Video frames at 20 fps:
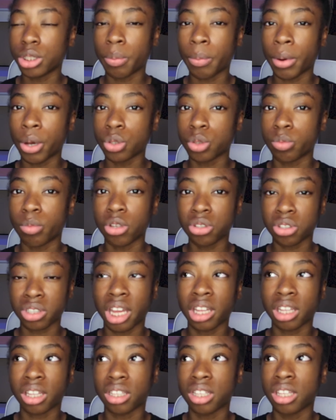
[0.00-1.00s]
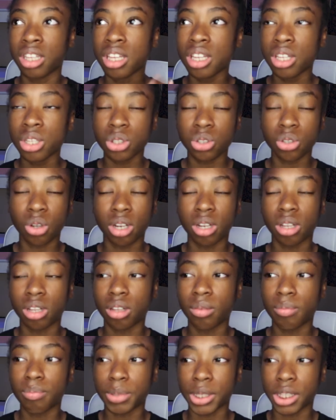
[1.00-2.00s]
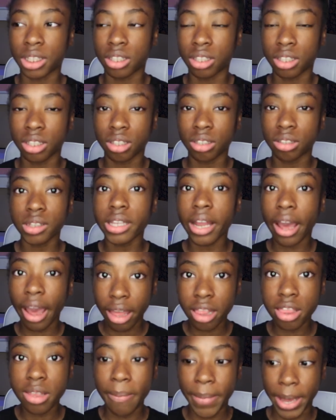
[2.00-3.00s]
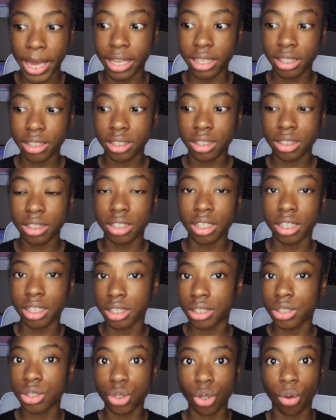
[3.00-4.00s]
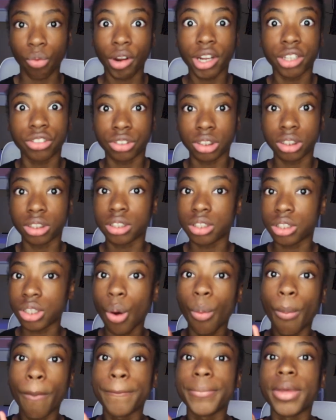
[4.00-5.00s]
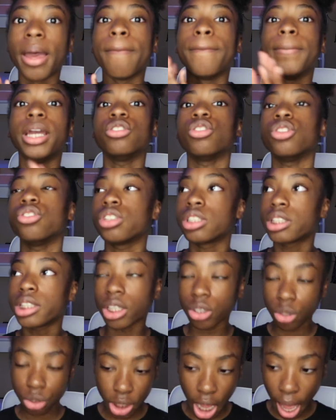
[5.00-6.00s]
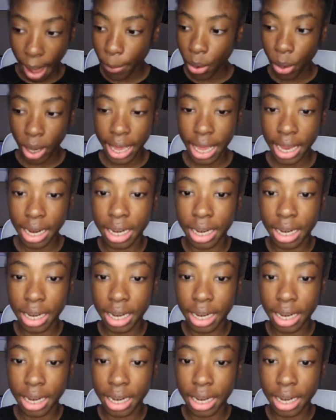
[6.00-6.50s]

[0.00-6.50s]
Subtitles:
want to post, most likely it's gonna be not the best, because you're rushing. So make sure you just take your time on